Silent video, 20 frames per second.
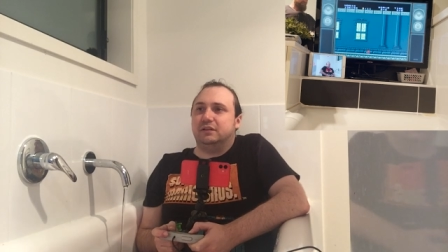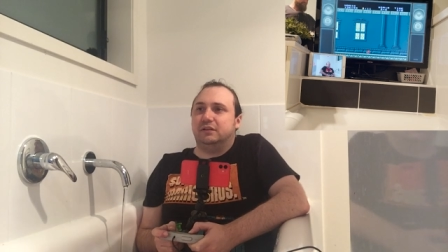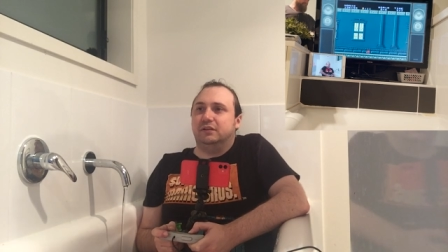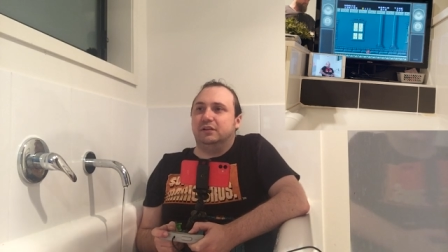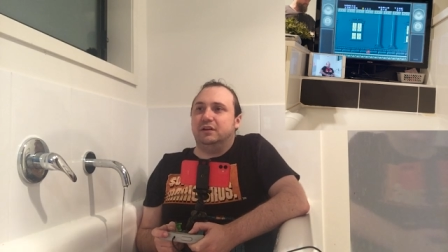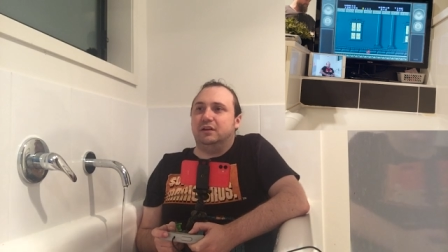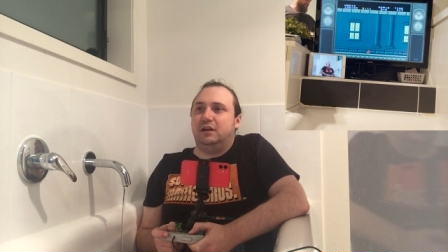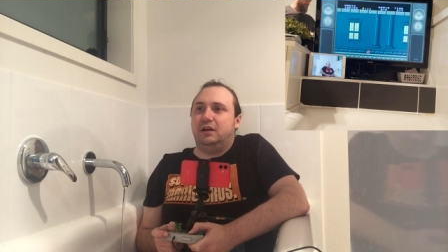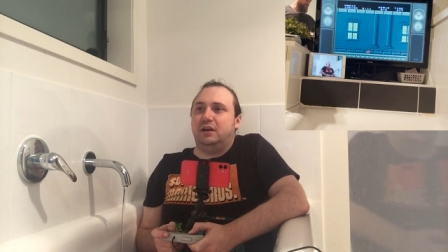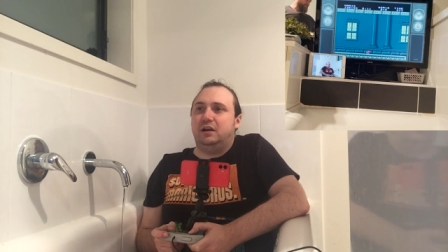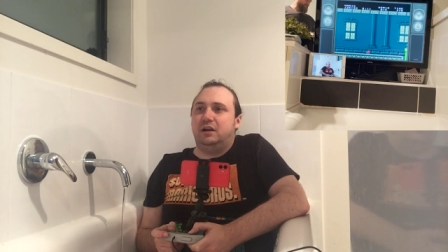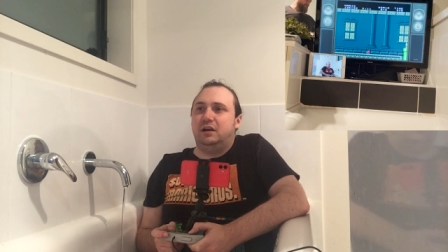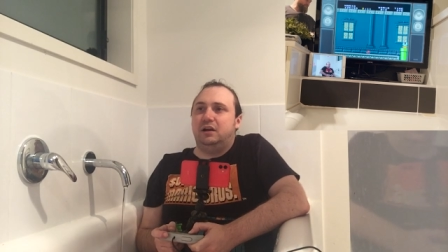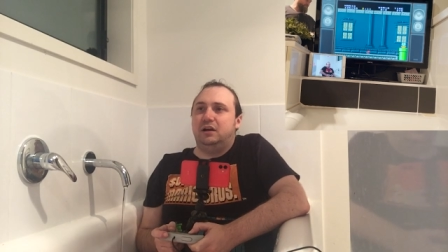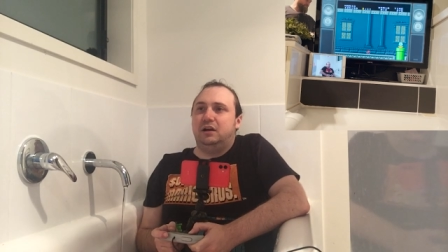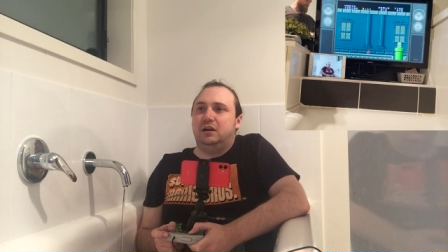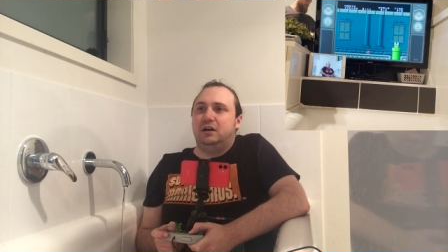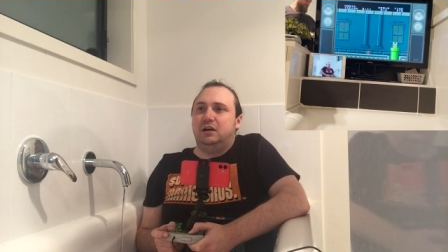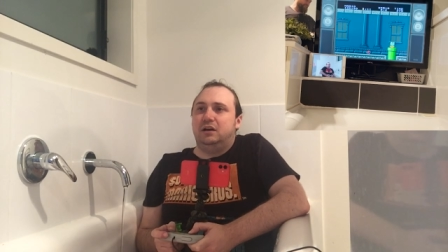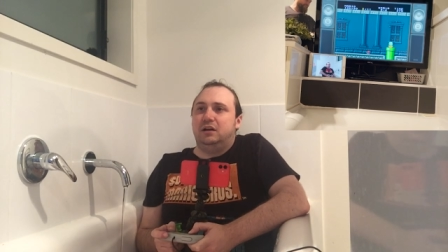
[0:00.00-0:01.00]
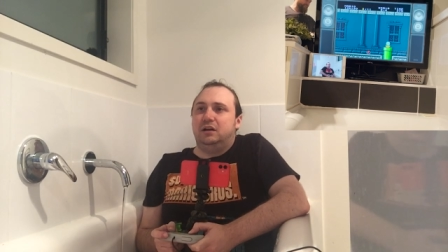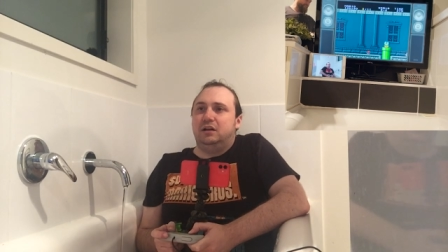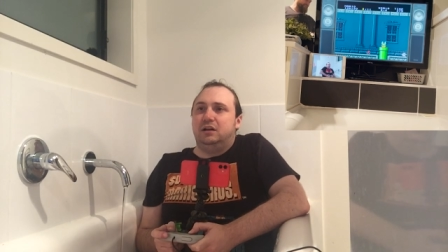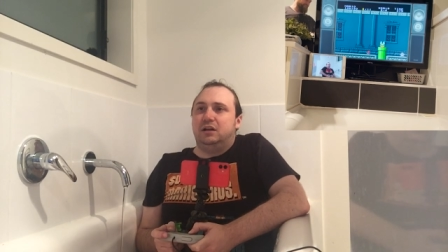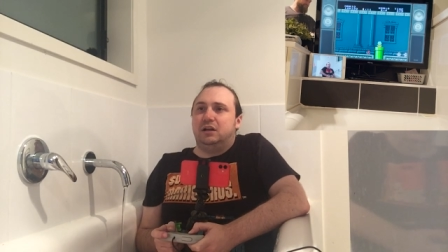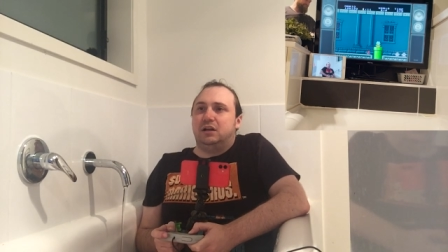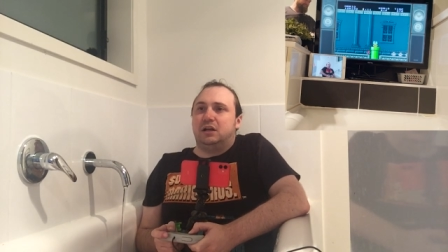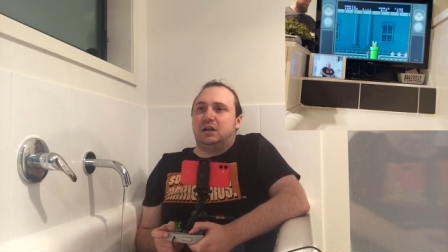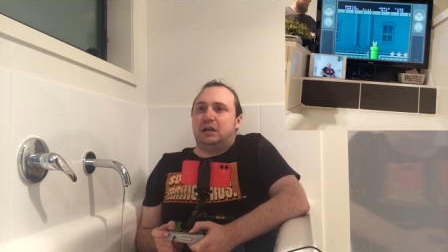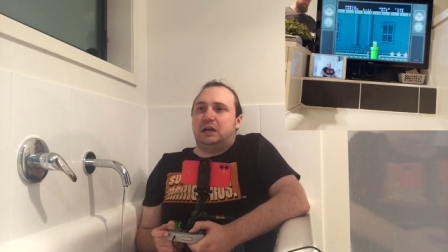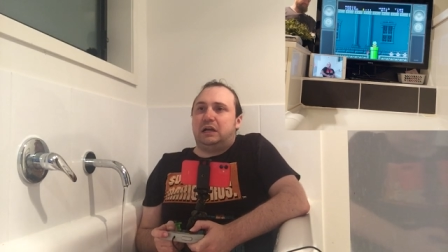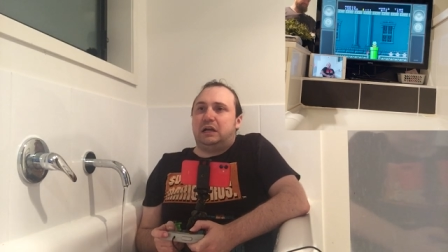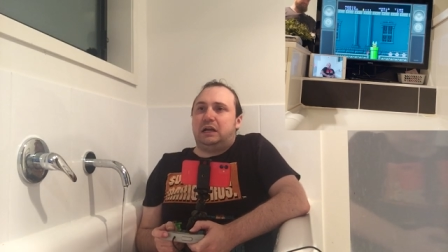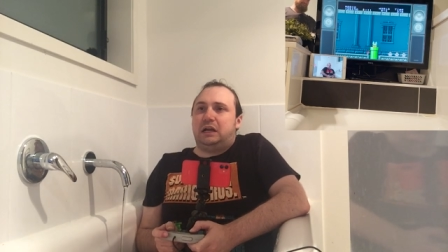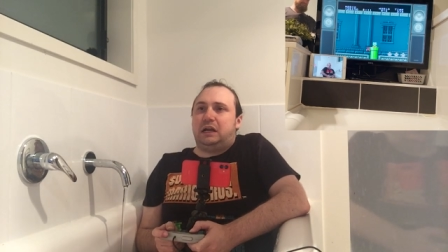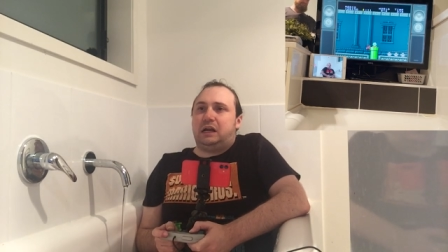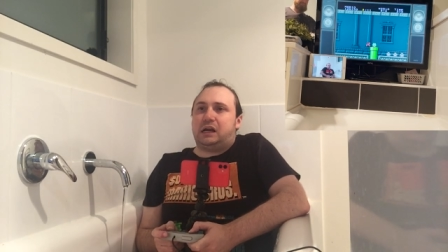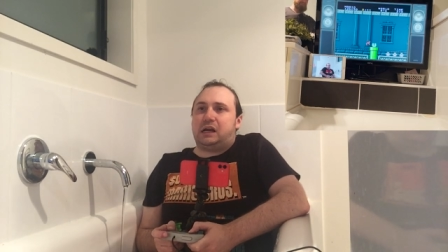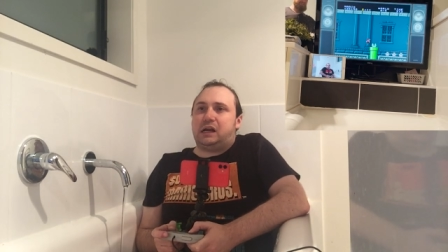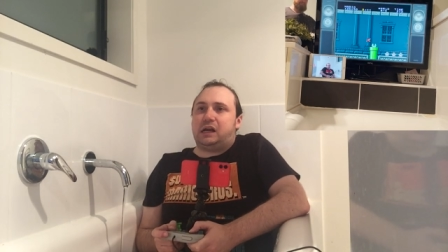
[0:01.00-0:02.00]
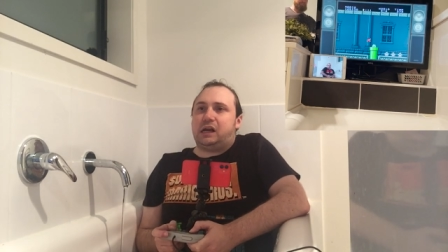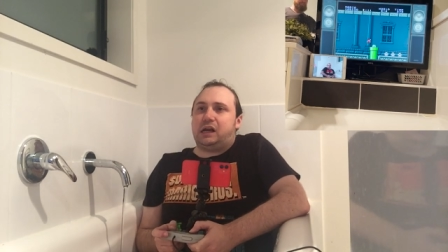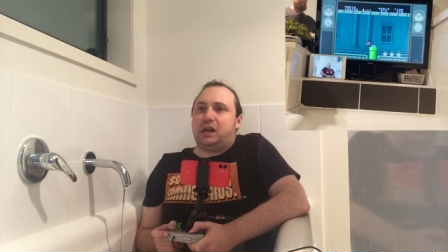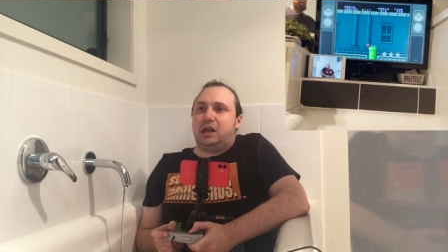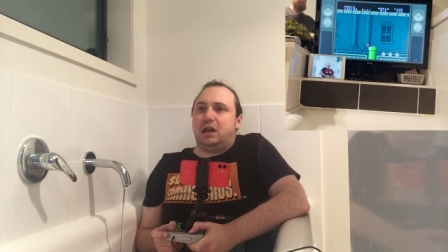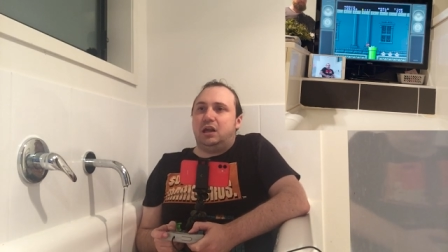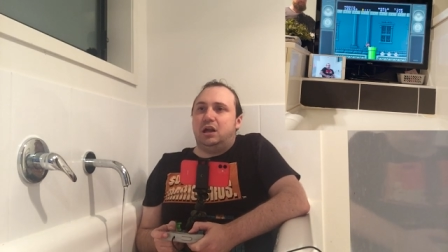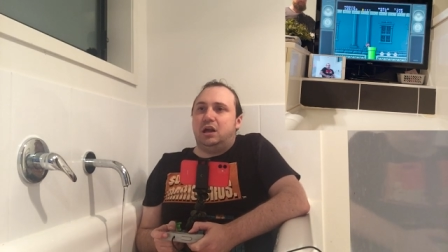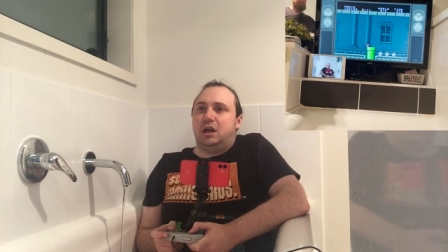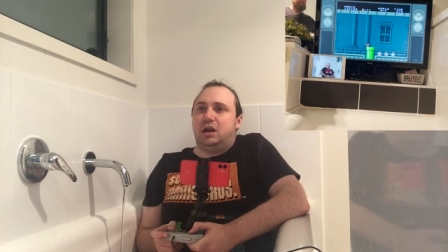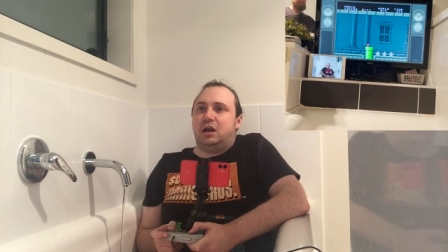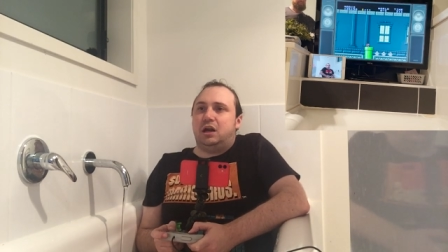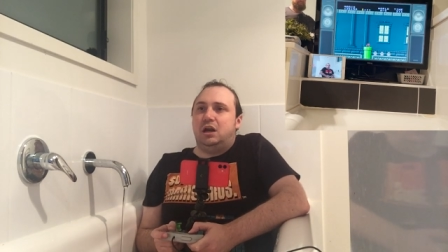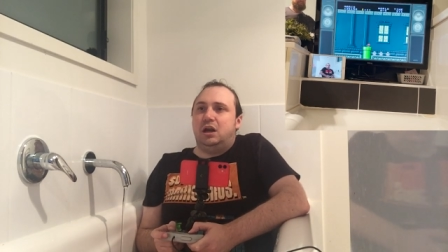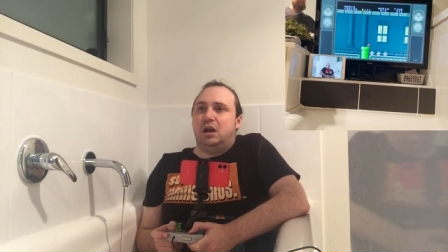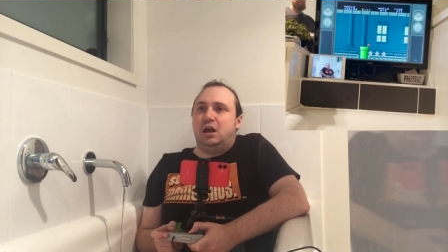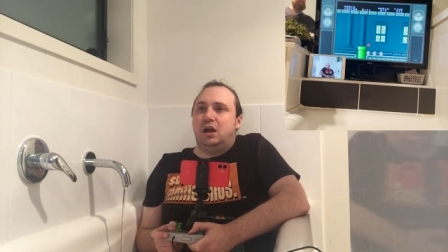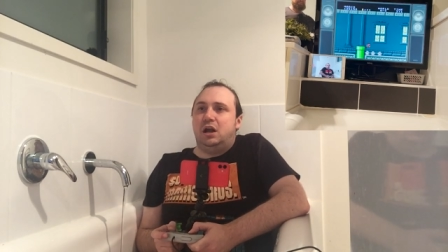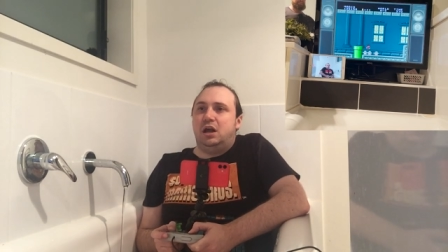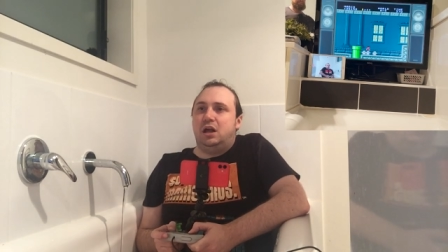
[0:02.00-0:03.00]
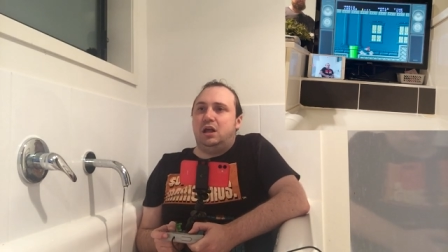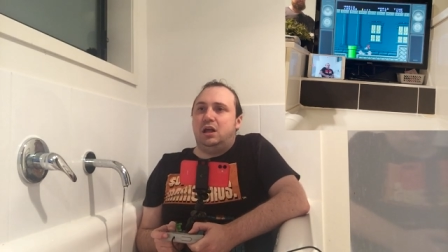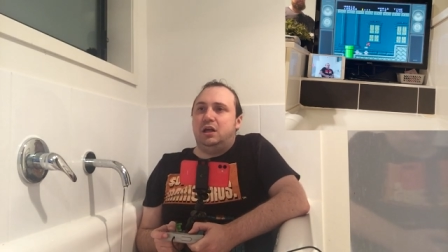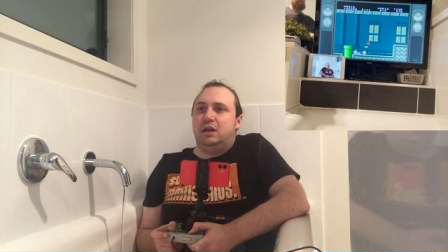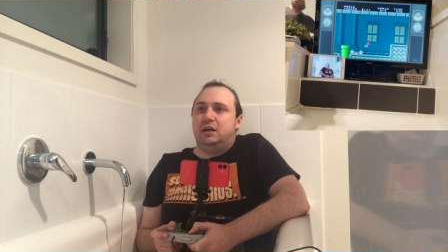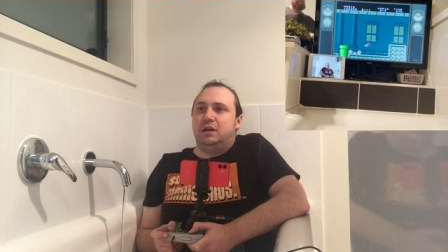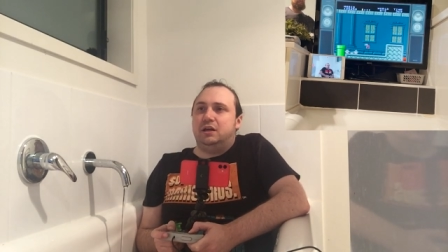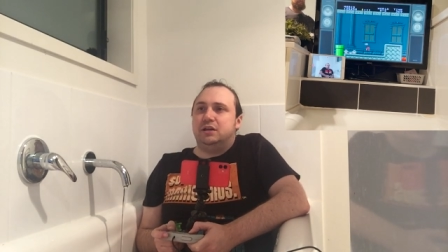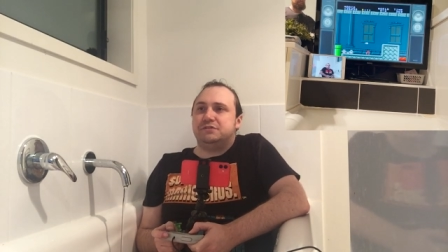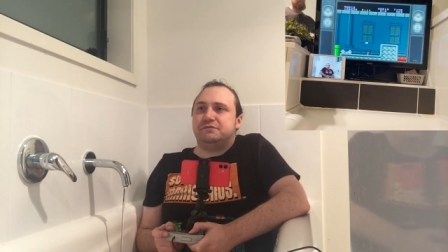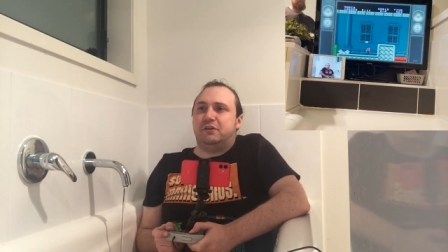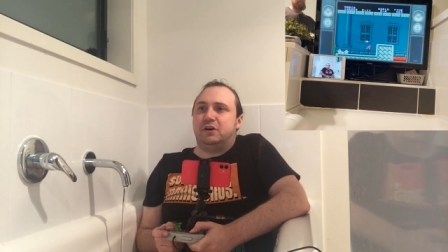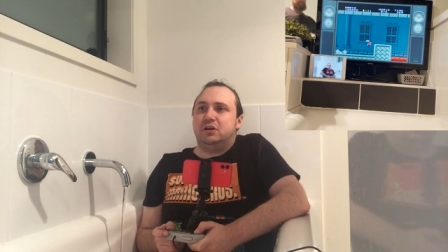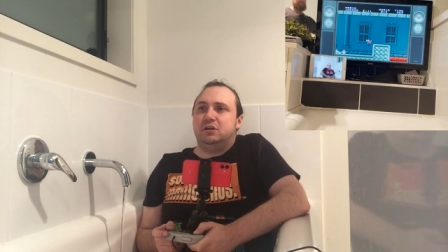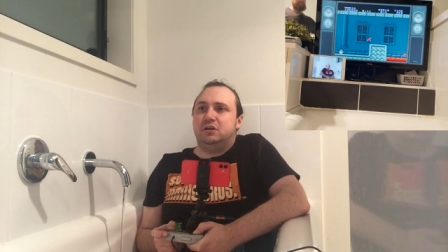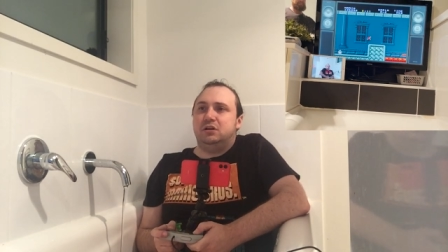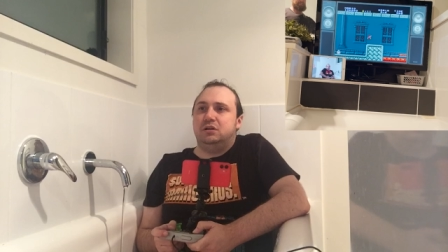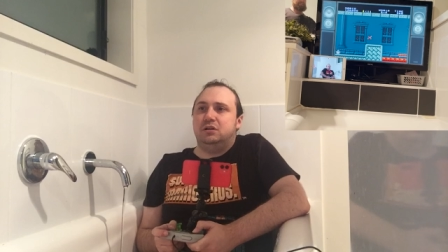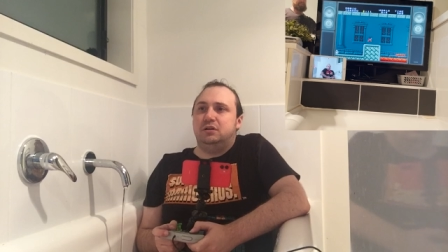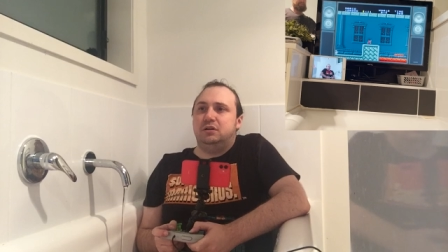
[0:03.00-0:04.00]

A lot of this is precarious as it is. It's fine.